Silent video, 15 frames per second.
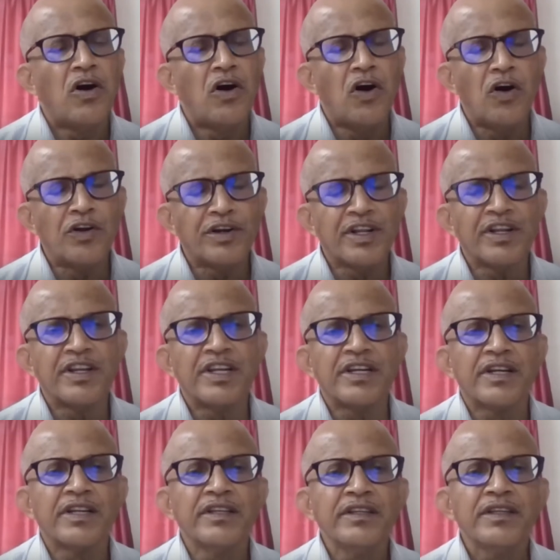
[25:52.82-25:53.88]

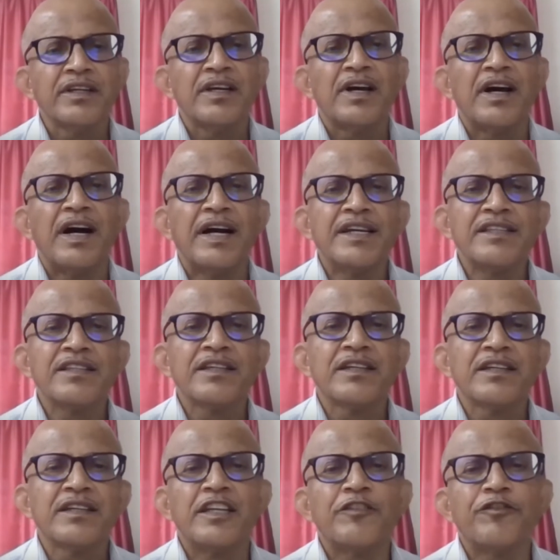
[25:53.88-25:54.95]
Alternately, either
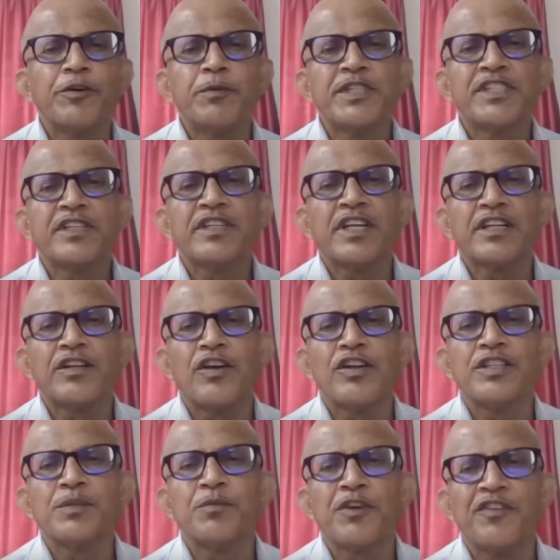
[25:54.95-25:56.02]
information
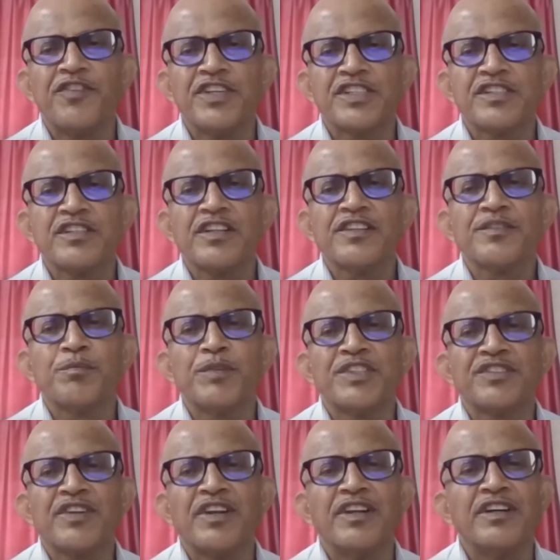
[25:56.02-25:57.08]
technology professionals
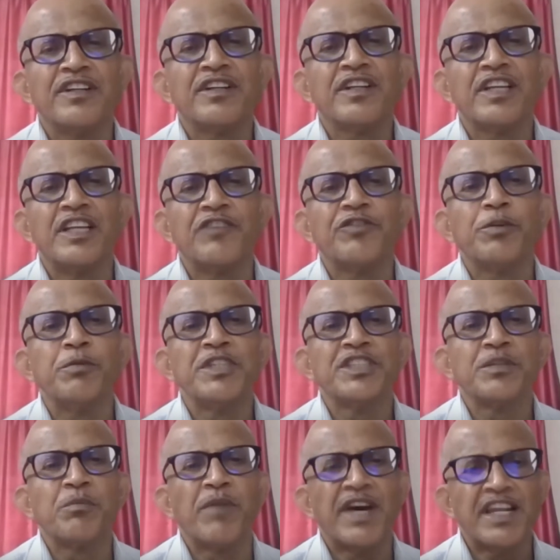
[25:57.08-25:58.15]
must learn
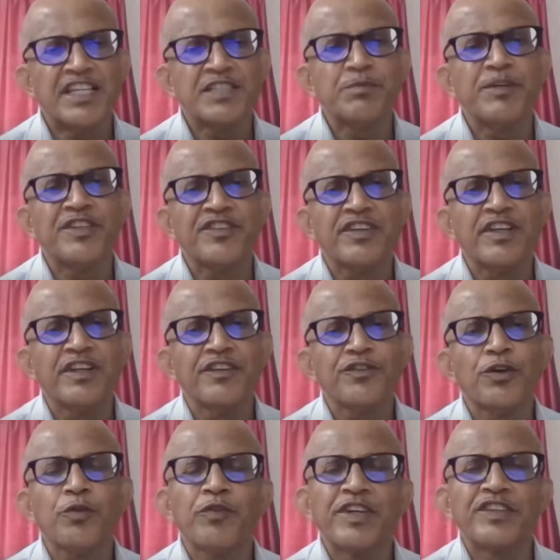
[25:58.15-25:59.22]
information management skills
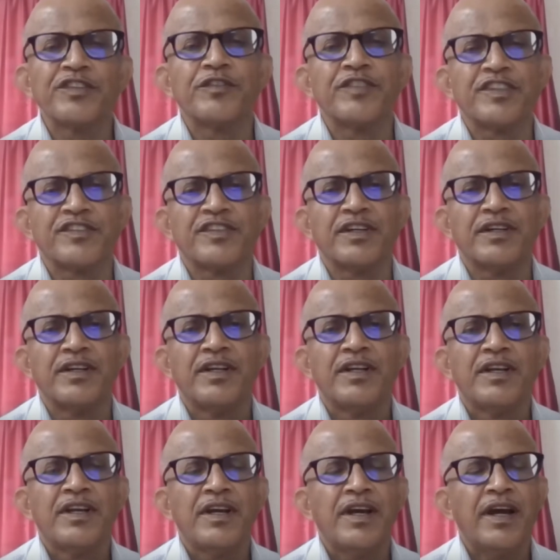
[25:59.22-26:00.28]
or vice versa.
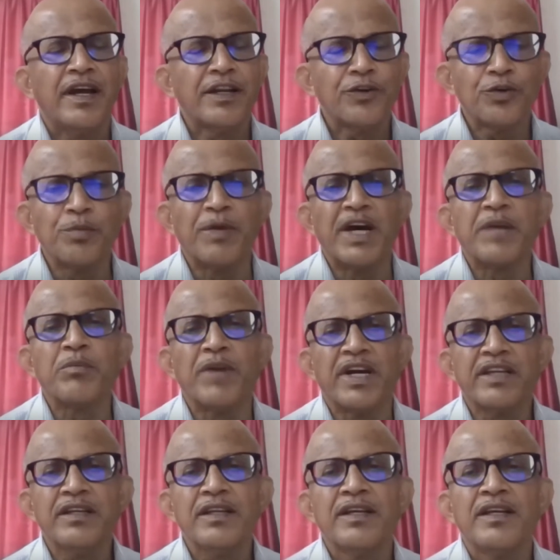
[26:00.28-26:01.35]
And to my
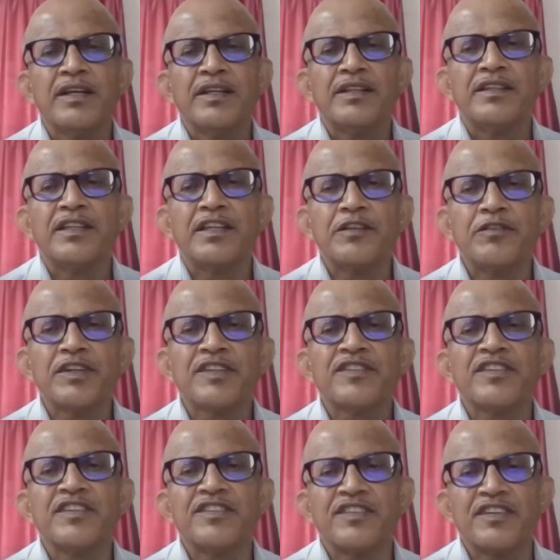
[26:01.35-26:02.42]
mind, the reverse
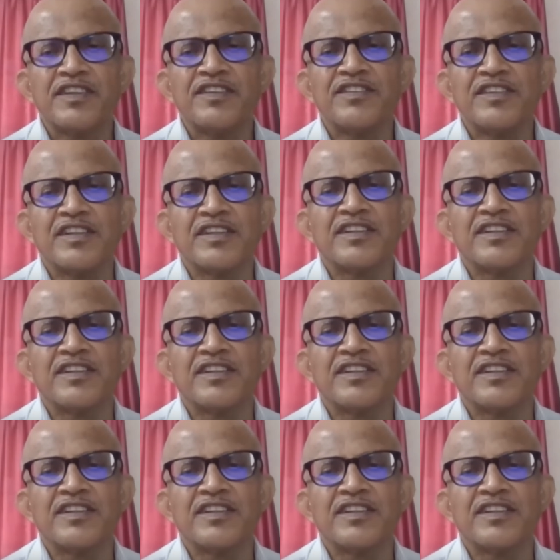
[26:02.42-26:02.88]
is easier.